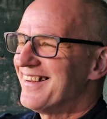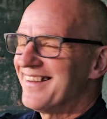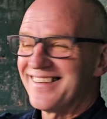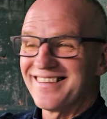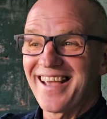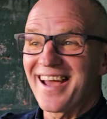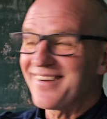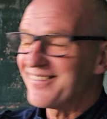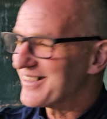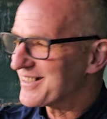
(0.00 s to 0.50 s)

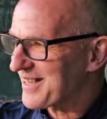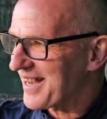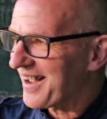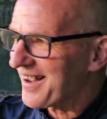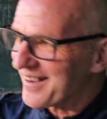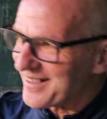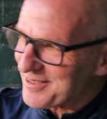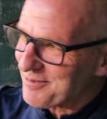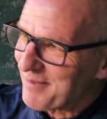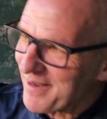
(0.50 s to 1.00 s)
Yeah,
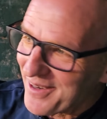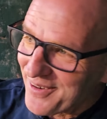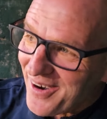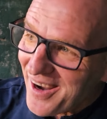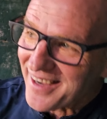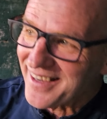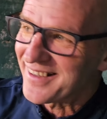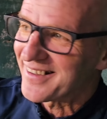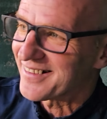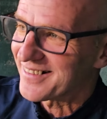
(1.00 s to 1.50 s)
it's been
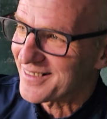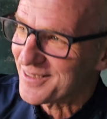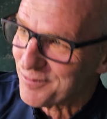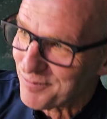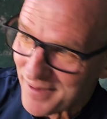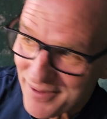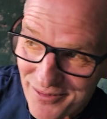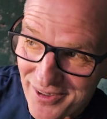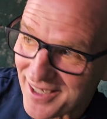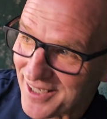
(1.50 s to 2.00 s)
great. It's
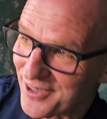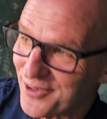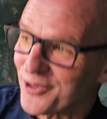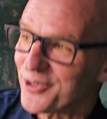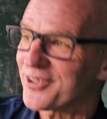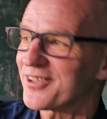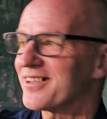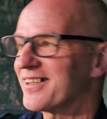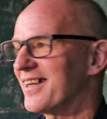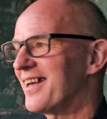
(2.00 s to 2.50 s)
been really good.
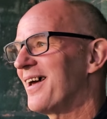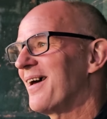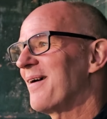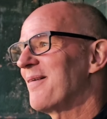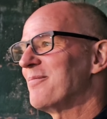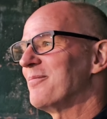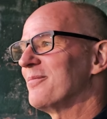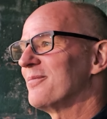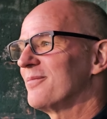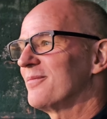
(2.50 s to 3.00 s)

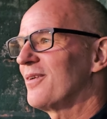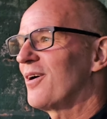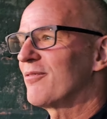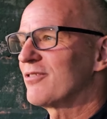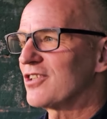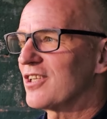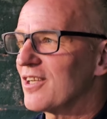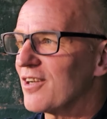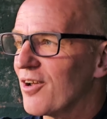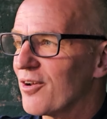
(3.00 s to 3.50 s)

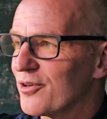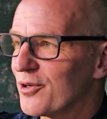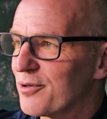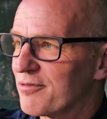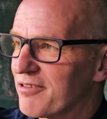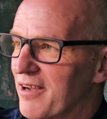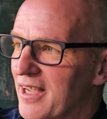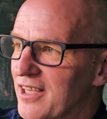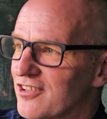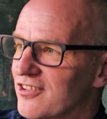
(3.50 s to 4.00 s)
Obviously a lot of new
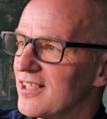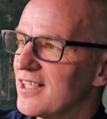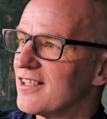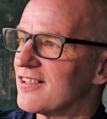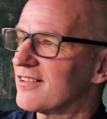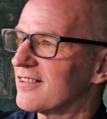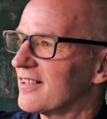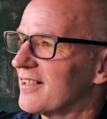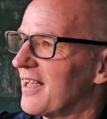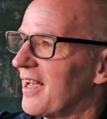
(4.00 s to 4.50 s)
faces,
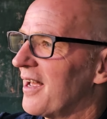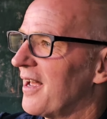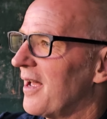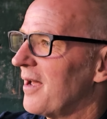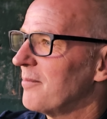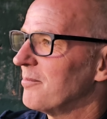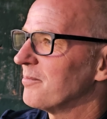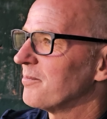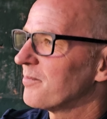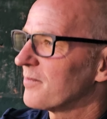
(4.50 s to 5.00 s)

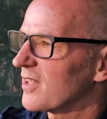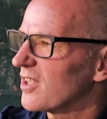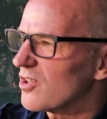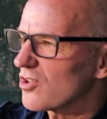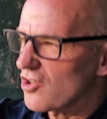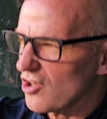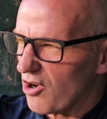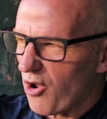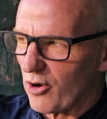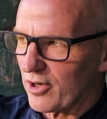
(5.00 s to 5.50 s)

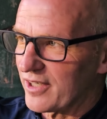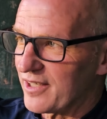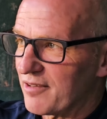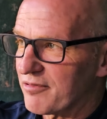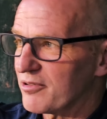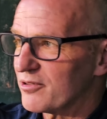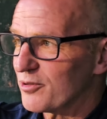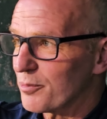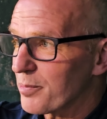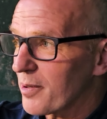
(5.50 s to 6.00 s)
slightly
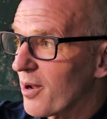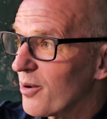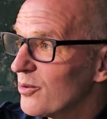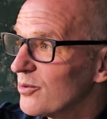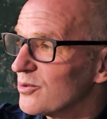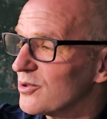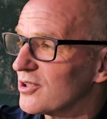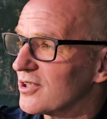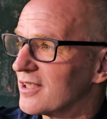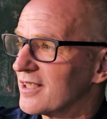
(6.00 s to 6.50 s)
different approach,
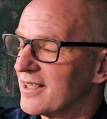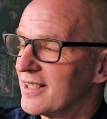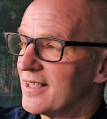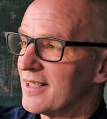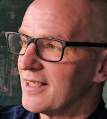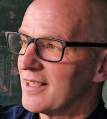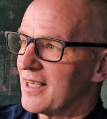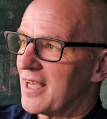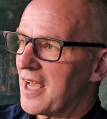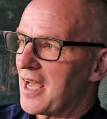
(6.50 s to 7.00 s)

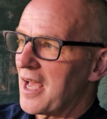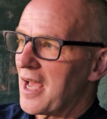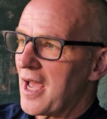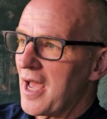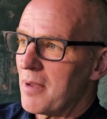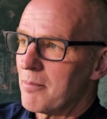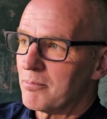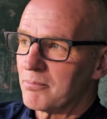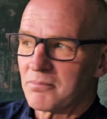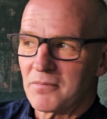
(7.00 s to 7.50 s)

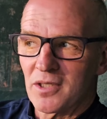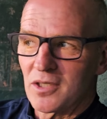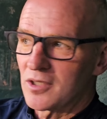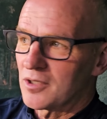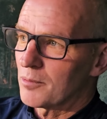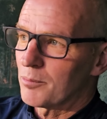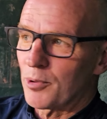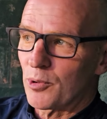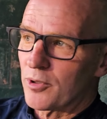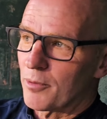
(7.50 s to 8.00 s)

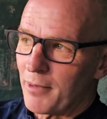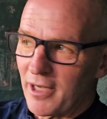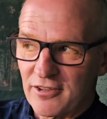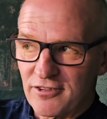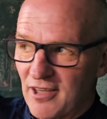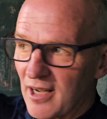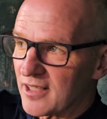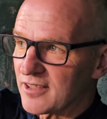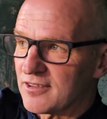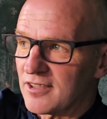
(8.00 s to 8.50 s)
but the
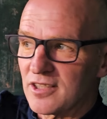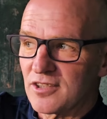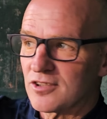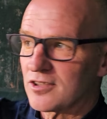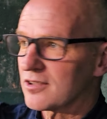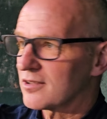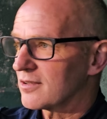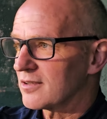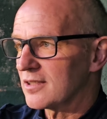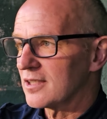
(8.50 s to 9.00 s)
mentality
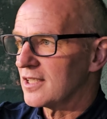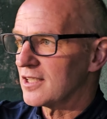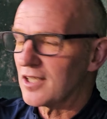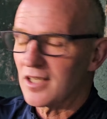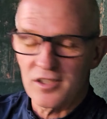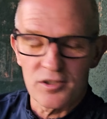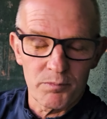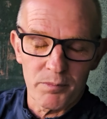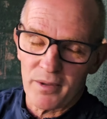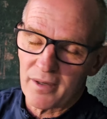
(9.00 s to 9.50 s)

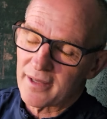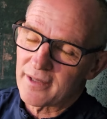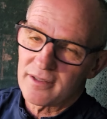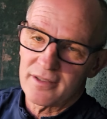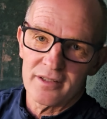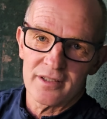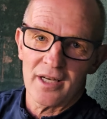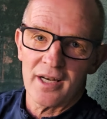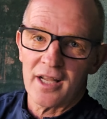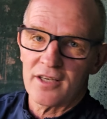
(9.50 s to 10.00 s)
it's
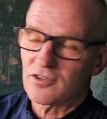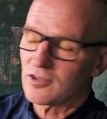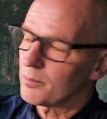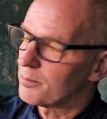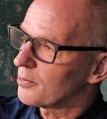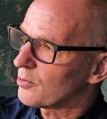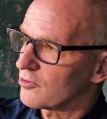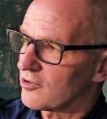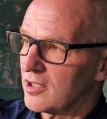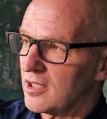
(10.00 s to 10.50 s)
brilliant. The lads are
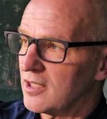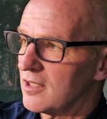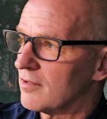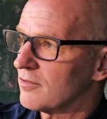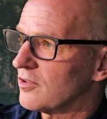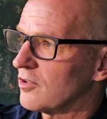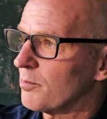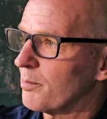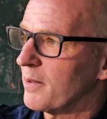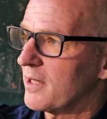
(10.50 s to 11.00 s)
buzzing, they've
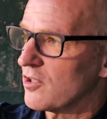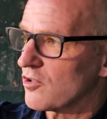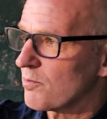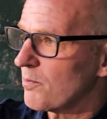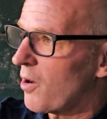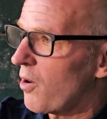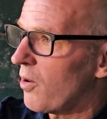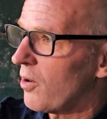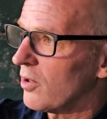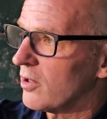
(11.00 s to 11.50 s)
a big
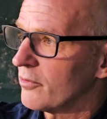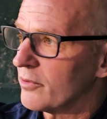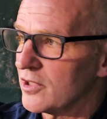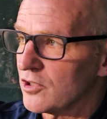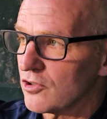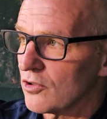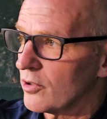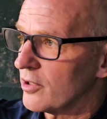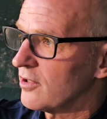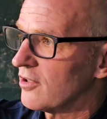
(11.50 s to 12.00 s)
smile, they're
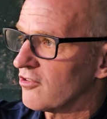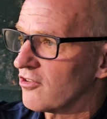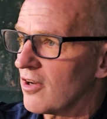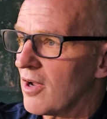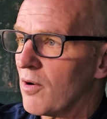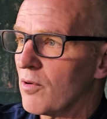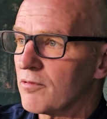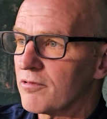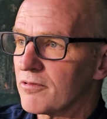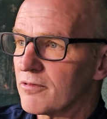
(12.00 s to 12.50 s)
enjoying
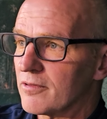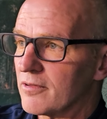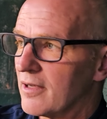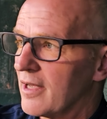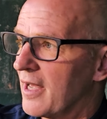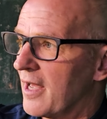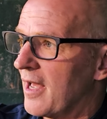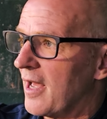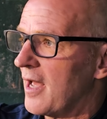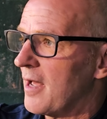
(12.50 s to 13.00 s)
themselves.
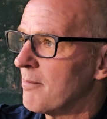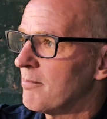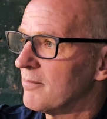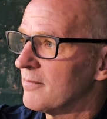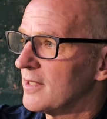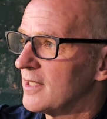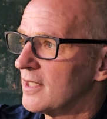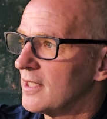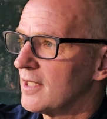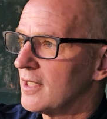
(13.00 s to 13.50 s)

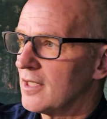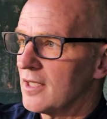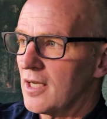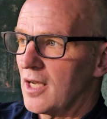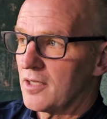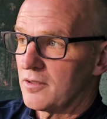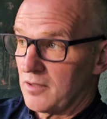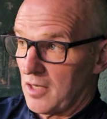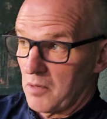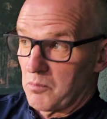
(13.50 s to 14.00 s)

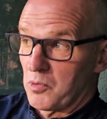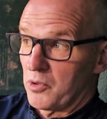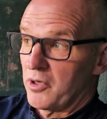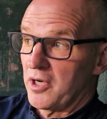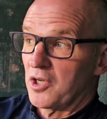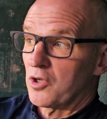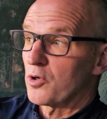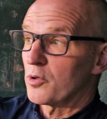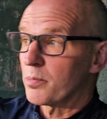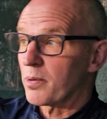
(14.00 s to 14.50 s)
And we're
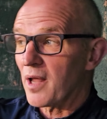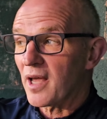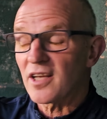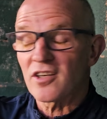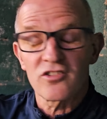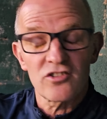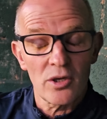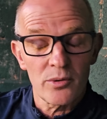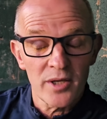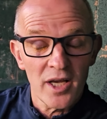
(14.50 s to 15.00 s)
in a good
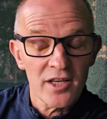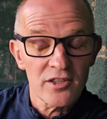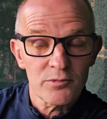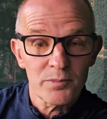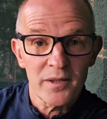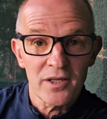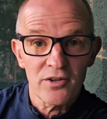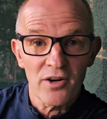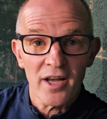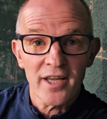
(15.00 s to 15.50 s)
place, so yeah, it's
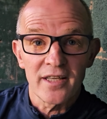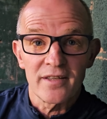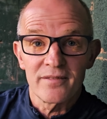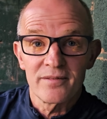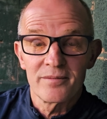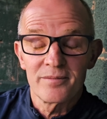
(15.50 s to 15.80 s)
been great.